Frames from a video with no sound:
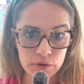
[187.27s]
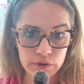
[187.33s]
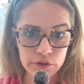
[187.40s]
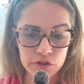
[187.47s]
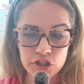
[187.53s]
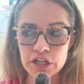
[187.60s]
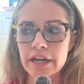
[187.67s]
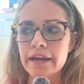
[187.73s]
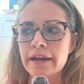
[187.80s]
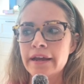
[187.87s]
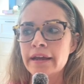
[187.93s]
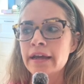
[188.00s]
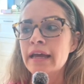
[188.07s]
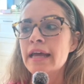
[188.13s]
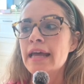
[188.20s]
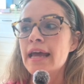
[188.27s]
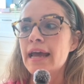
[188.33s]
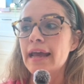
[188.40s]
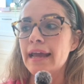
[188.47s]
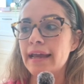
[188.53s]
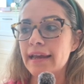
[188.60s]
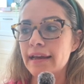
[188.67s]
crochet
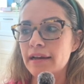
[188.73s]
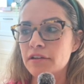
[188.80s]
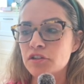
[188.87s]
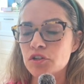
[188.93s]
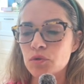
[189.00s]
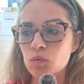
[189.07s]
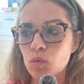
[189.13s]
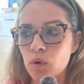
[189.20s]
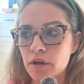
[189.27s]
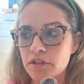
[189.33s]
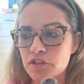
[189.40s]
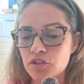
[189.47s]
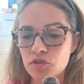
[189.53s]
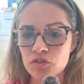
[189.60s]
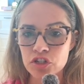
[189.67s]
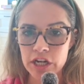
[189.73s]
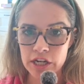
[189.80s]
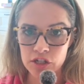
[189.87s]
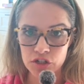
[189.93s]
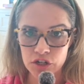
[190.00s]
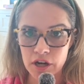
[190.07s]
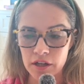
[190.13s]
and you want to
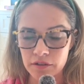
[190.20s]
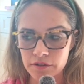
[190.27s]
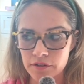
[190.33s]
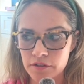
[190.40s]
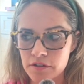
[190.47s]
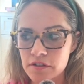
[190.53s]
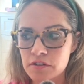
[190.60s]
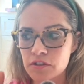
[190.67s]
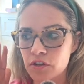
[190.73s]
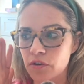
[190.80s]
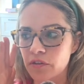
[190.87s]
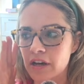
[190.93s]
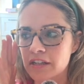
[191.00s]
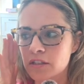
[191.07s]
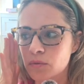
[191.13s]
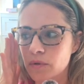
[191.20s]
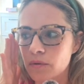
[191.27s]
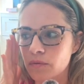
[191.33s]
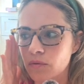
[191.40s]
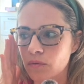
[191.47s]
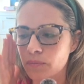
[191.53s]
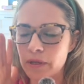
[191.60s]
change colors. So that's what
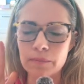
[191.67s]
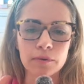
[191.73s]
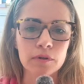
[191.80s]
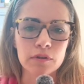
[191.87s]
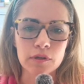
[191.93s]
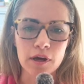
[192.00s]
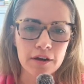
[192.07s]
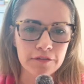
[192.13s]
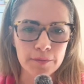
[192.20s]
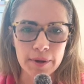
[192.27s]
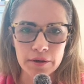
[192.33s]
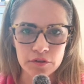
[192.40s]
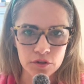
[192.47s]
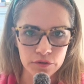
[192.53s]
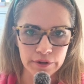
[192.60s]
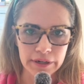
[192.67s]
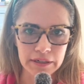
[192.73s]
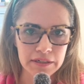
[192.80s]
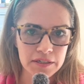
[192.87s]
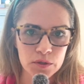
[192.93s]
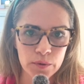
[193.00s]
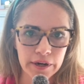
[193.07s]
people love about the
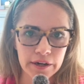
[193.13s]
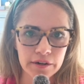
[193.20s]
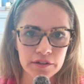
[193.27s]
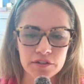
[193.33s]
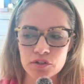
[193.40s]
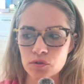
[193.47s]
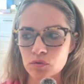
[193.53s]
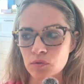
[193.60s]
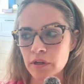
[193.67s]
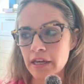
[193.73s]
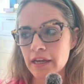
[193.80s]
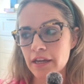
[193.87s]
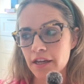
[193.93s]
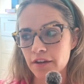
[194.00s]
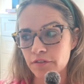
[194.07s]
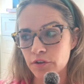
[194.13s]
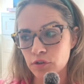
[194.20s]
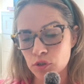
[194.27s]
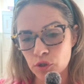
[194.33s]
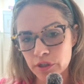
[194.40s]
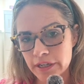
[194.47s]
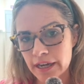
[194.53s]
granny square is if you're
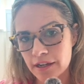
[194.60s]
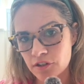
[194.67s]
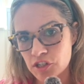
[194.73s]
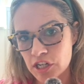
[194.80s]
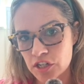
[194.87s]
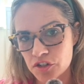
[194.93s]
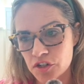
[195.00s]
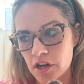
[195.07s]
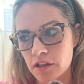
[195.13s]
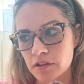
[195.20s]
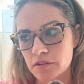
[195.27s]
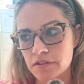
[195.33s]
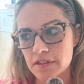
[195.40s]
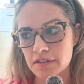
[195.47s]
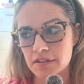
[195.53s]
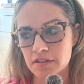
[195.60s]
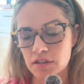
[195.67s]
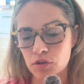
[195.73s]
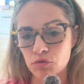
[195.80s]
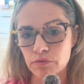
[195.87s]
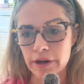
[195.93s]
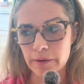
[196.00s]
learning how to change colors, this is a
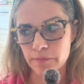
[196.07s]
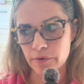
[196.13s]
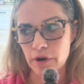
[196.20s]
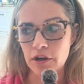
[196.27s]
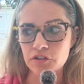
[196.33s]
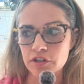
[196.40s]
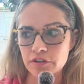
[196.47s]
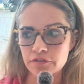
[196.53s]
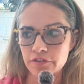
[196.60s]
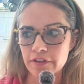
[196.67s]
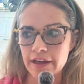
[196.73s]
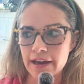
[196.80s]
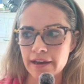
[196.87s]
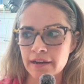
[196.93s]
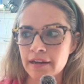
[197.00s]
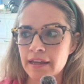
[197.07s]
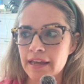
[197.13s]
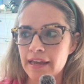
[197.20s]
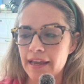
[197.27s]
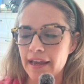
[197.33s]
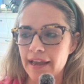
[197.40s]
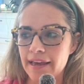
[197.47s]
great project for that.
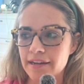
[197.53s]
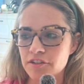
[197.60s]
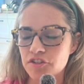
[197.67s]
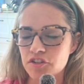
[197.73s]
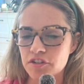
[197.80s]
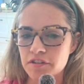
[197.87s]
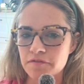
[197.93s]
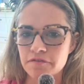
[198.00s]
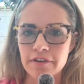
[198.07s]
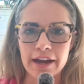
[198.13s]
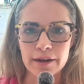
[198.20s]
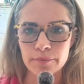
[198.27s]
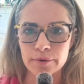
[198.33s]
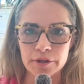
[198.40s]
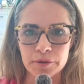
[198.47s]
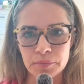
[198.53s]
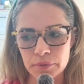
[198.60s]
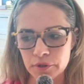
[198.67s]
And it's just vibrant and